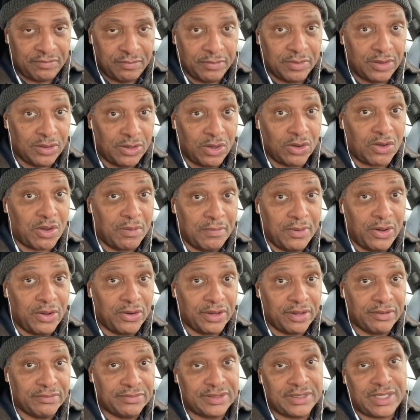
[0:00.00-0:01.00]

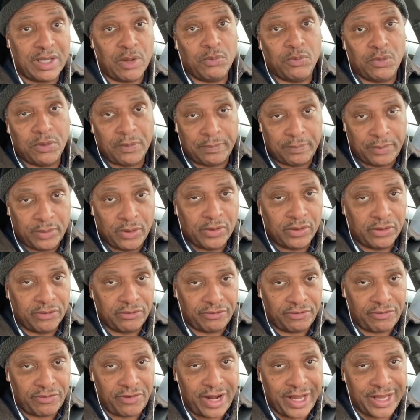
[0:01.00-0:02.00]
locomotives that will pull
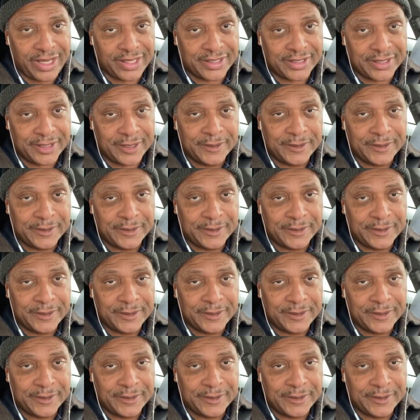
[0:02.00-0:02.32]
freight.